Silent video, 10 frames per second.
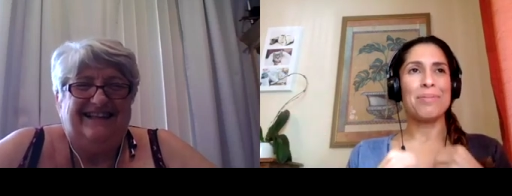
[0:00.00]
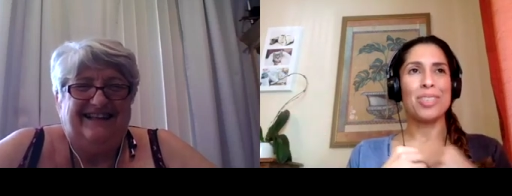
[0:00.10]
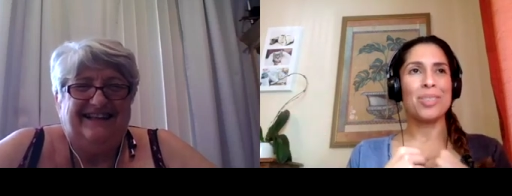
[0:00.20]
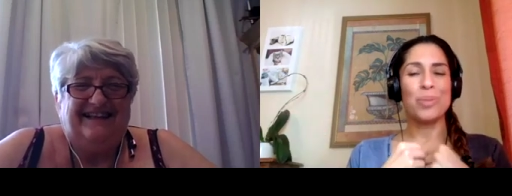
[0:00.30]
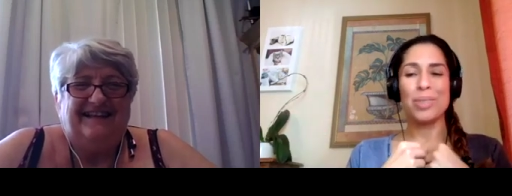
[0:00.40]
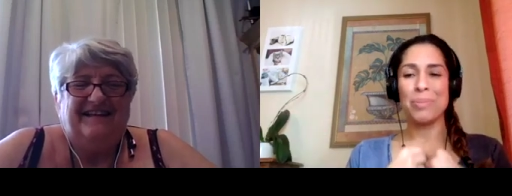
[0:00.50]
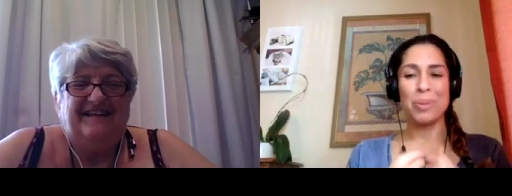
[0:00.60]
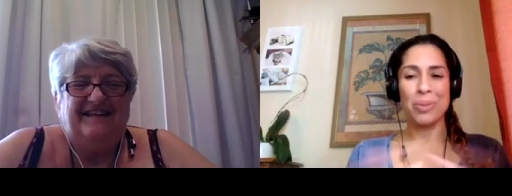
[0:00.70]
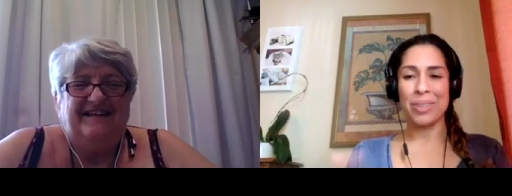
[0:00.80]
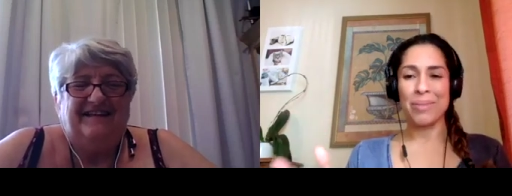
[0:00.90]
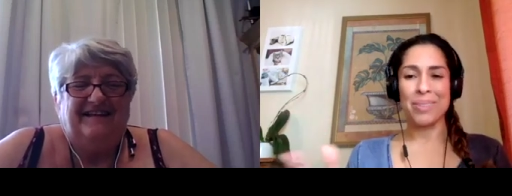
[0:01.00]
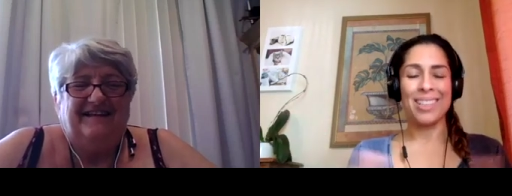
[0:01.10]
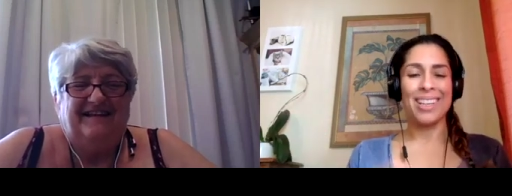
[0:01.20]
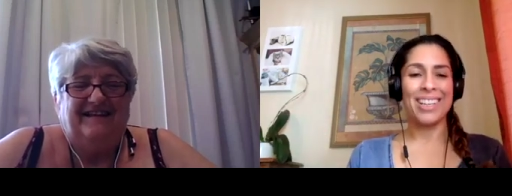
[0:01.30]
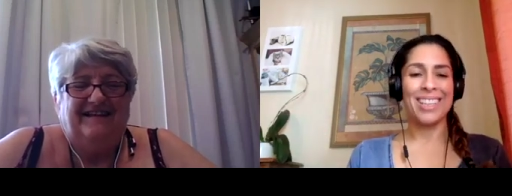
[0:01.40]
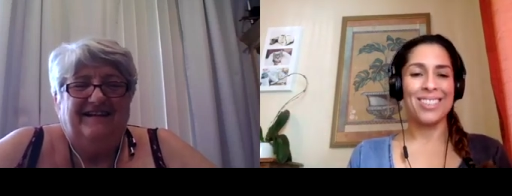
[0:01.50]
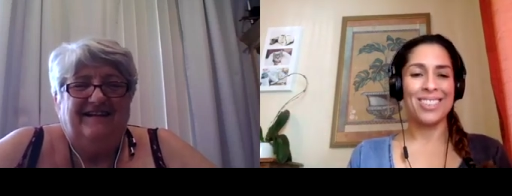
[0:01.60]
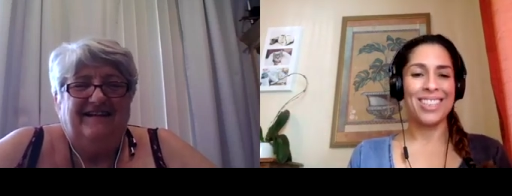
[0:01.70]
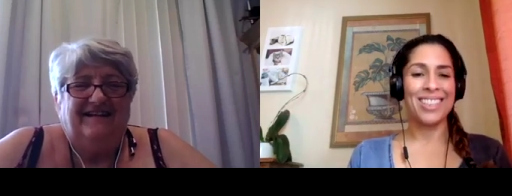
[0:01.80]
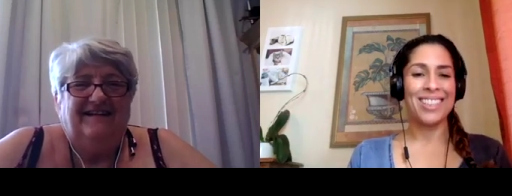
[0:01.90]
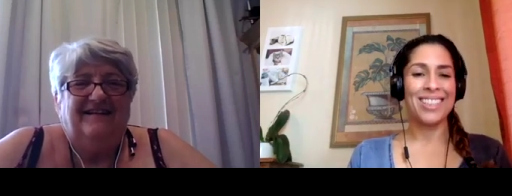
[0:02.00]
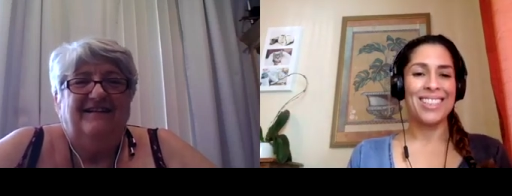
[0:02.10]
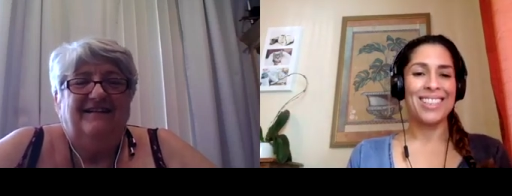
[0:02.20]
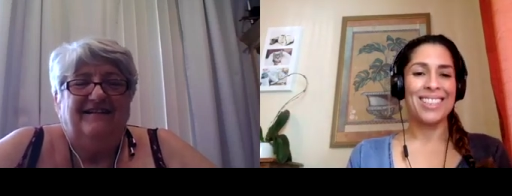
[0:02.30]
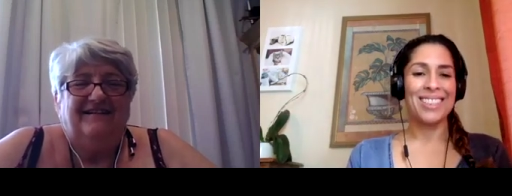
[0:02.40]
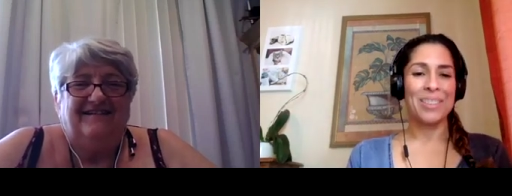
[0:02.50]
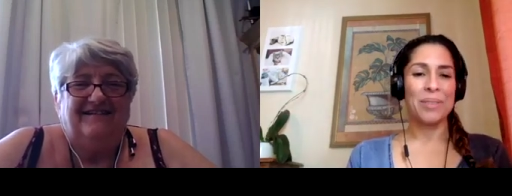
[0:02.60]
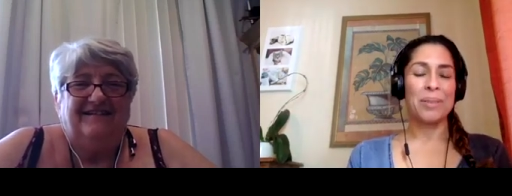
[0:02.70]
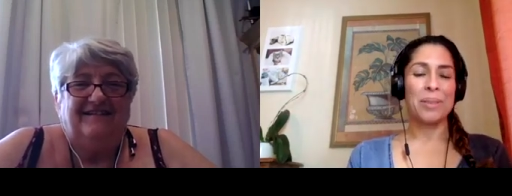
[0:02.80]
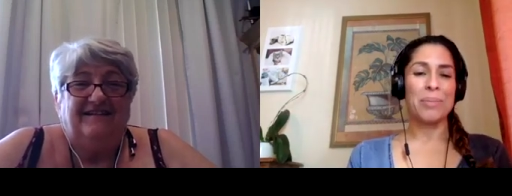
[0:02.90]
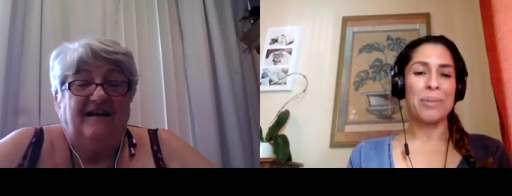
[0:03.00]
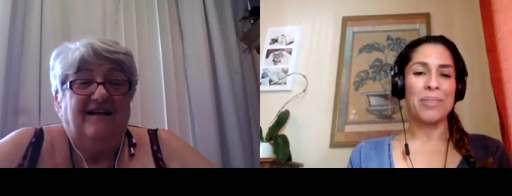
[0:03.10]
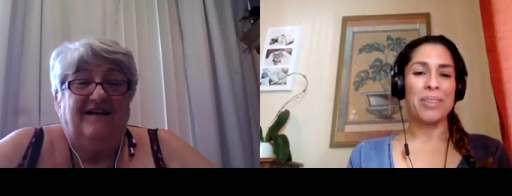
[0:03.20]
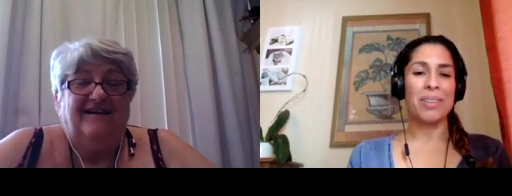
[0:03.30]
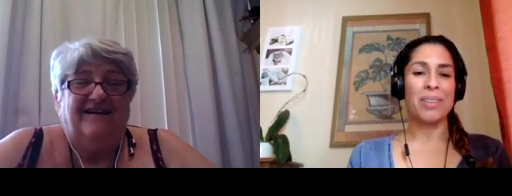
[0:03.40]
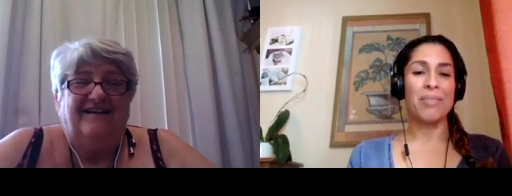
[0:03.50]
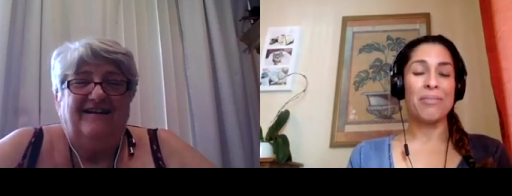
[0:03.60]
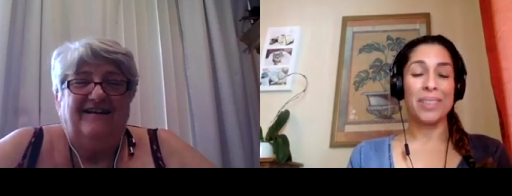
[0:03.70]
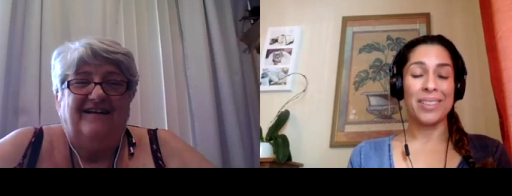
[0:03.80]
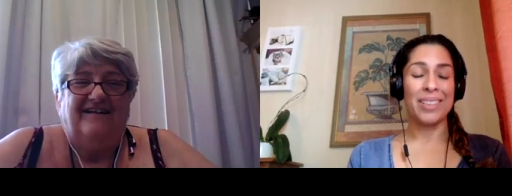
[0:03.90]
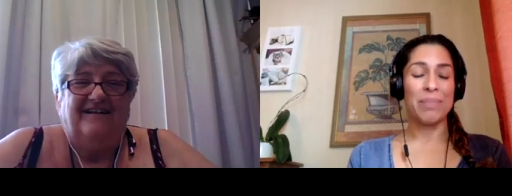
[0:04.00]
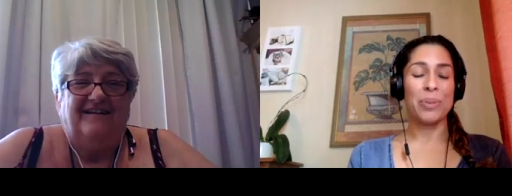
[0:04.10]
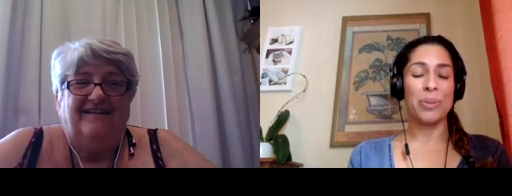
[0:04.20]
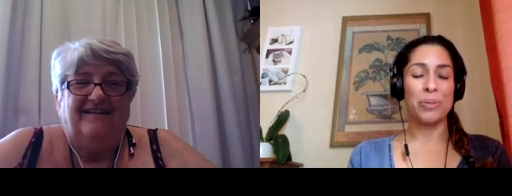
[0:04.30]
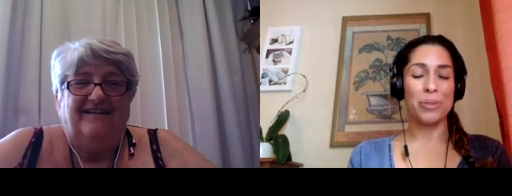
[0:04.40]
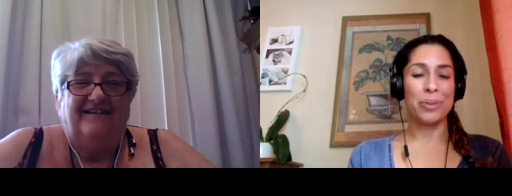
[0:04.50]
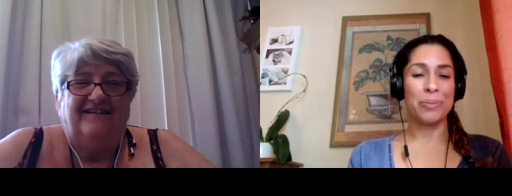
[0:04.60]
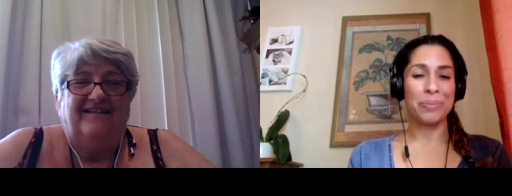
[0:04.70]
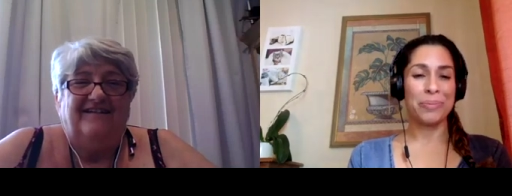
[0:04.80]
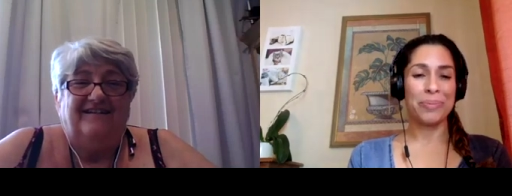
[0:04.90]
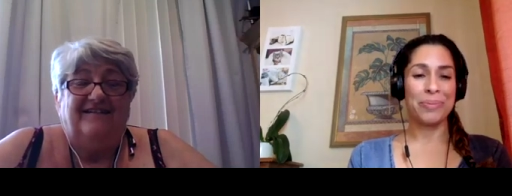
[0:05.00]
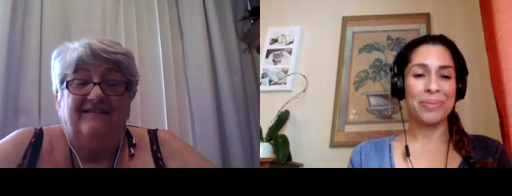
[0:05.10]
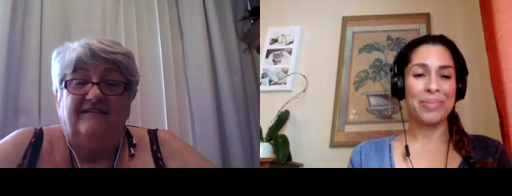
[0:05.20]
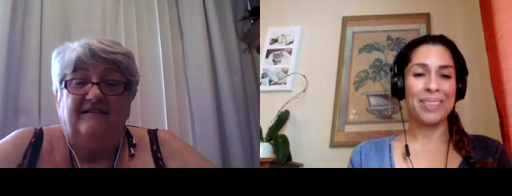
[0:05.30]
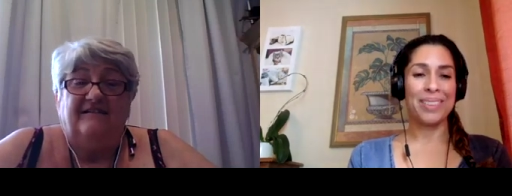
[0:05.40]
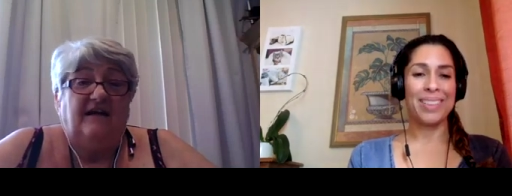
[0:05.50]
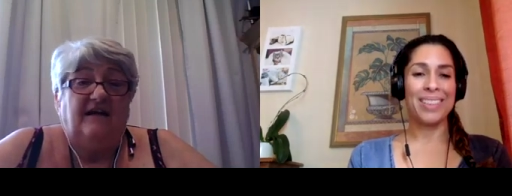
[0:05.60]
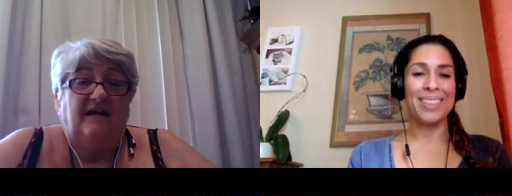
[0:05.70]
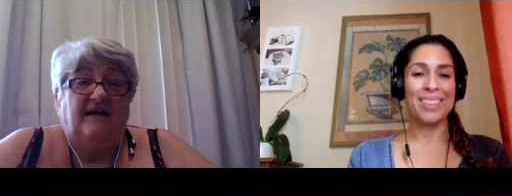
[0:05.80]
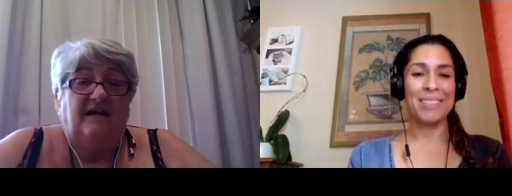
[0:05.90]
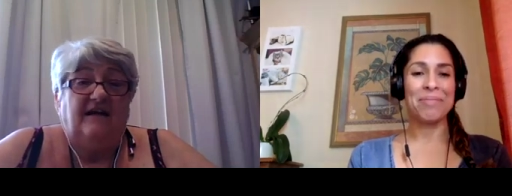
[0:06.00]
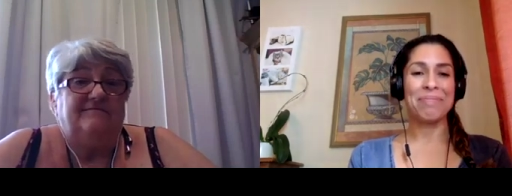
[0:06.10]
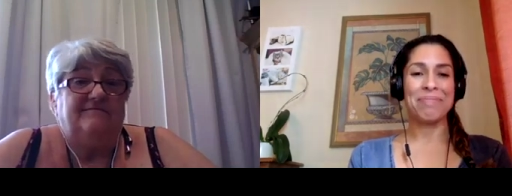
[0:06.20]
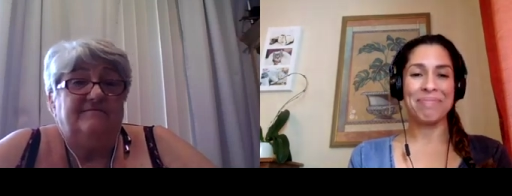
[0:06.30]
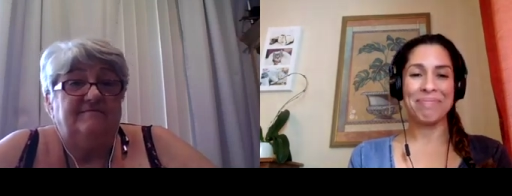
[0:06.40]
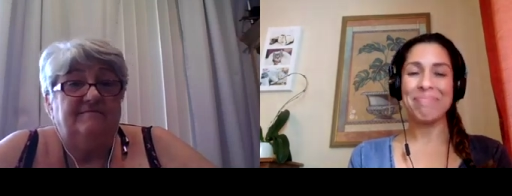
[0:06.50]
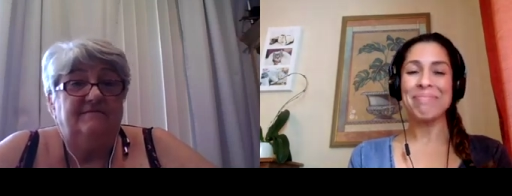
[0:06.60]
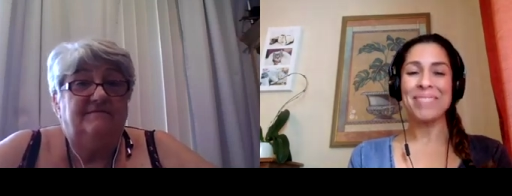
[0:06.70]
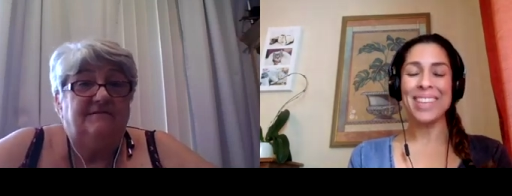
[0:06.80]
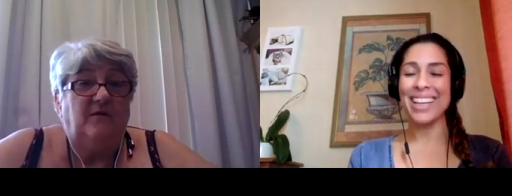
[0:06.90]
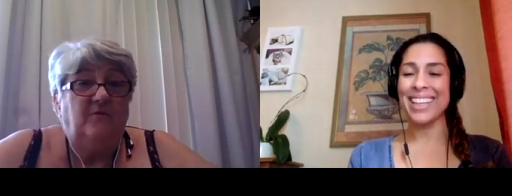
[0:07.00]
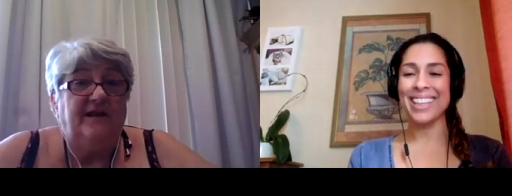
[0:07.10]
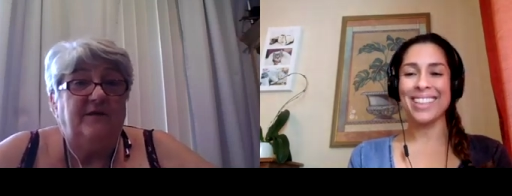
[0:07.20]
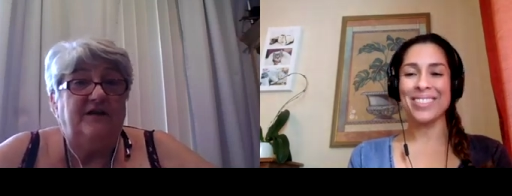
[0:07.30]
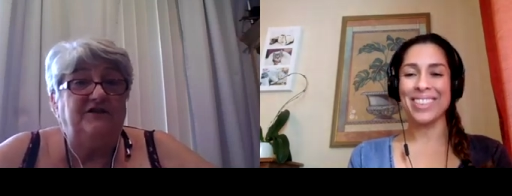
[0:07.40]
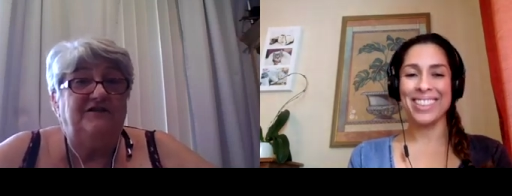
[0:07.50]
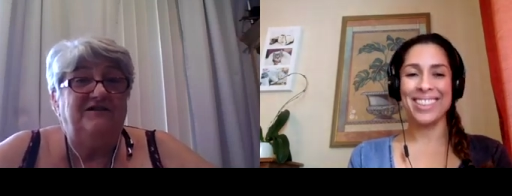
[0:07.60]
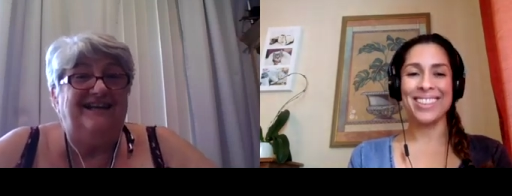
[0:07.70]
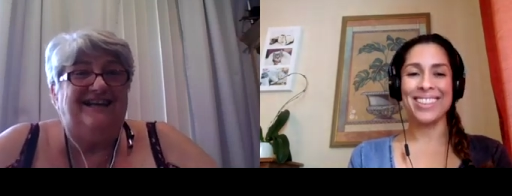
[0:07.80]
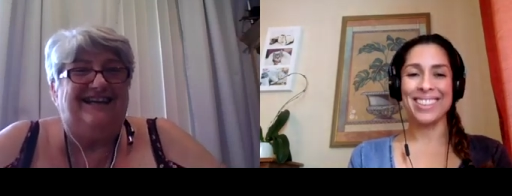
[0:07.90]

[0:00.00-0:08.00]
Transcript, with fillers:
Speaker 1: just we're going to be working with So it'll be very heartfelt and beautiful.
Speaker 2: I can't wait. I'm waiting patiently.